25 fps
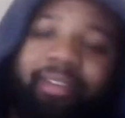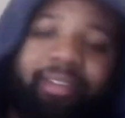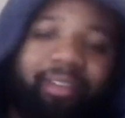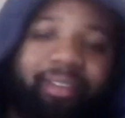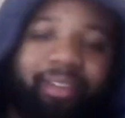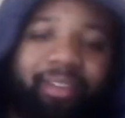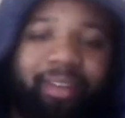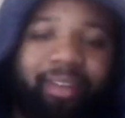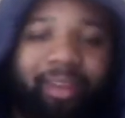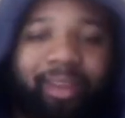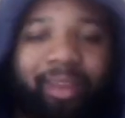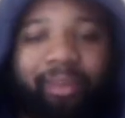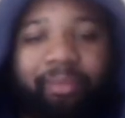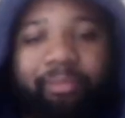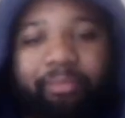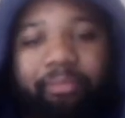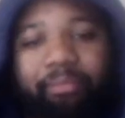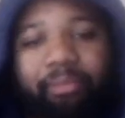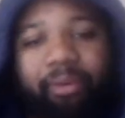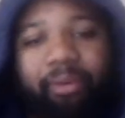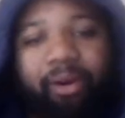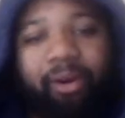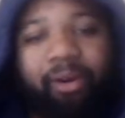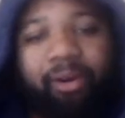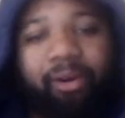It
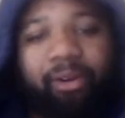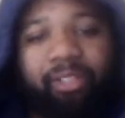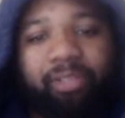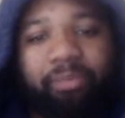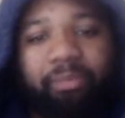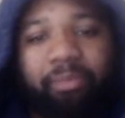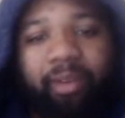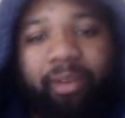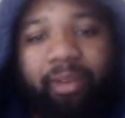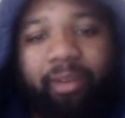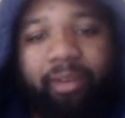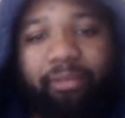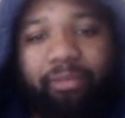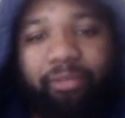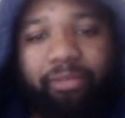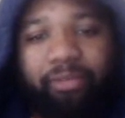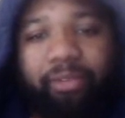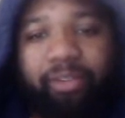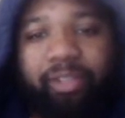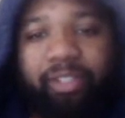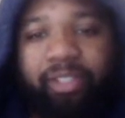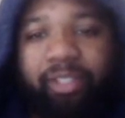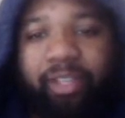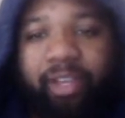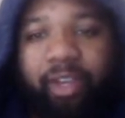ain't bars, man.
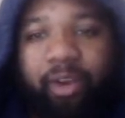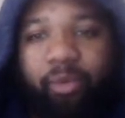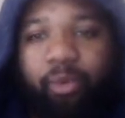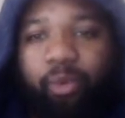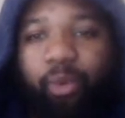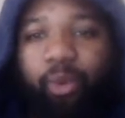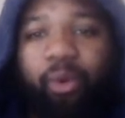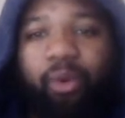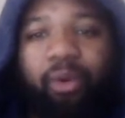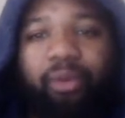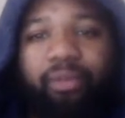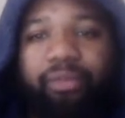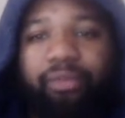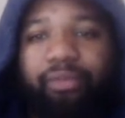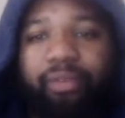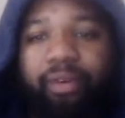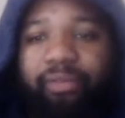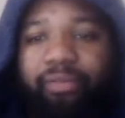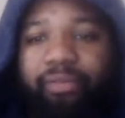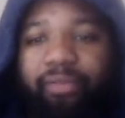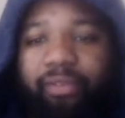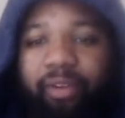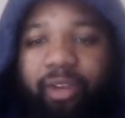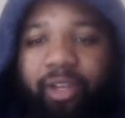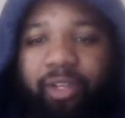Freestyle. When you go on
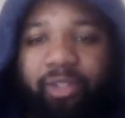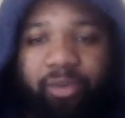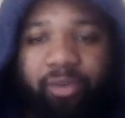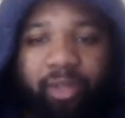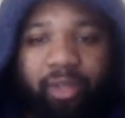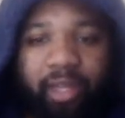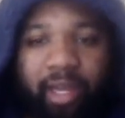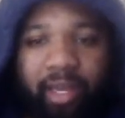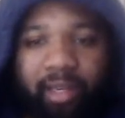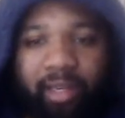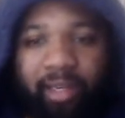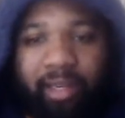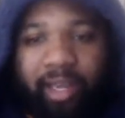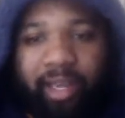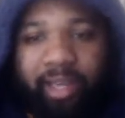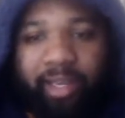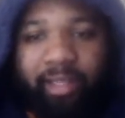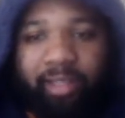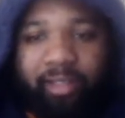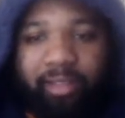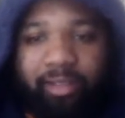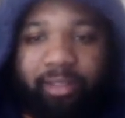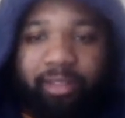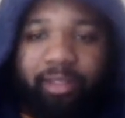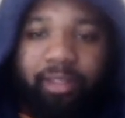Funk Flex, you gotta
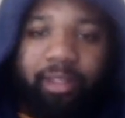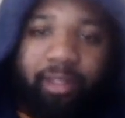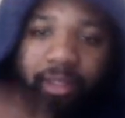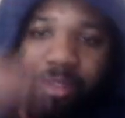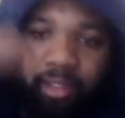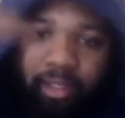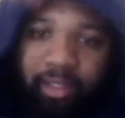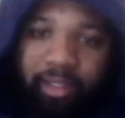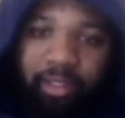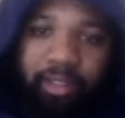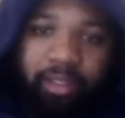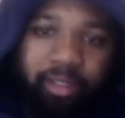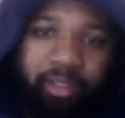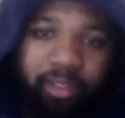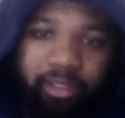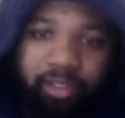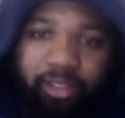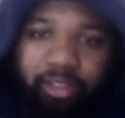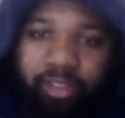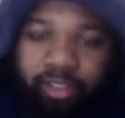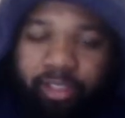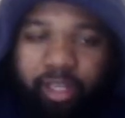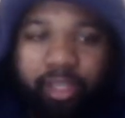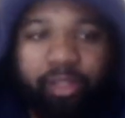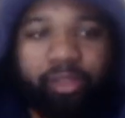like
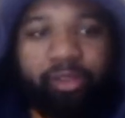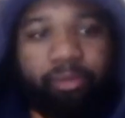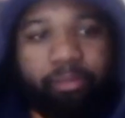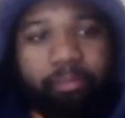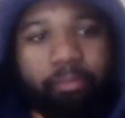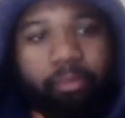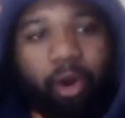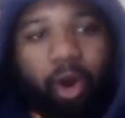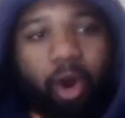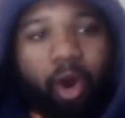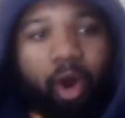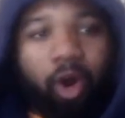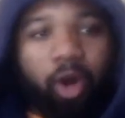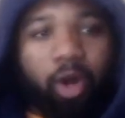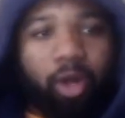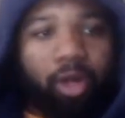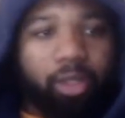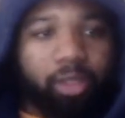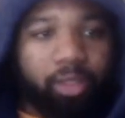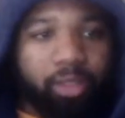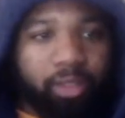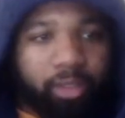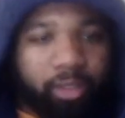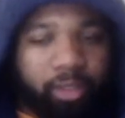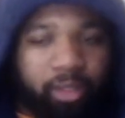set the bar.
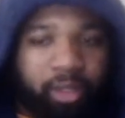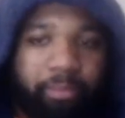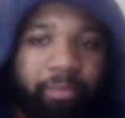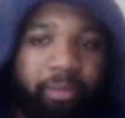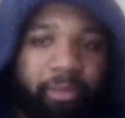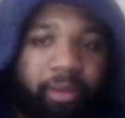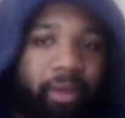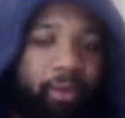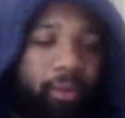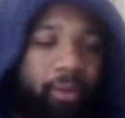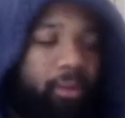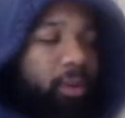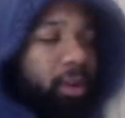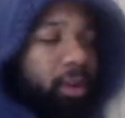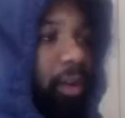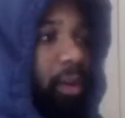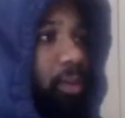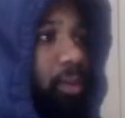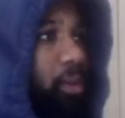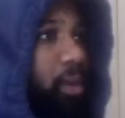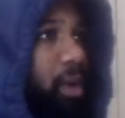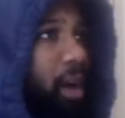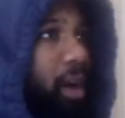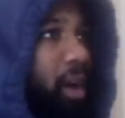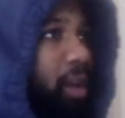You know what I mean? Like
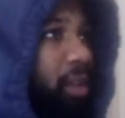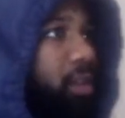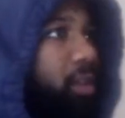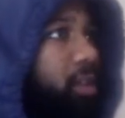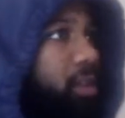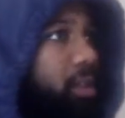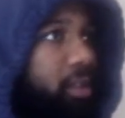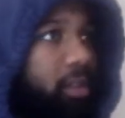with other,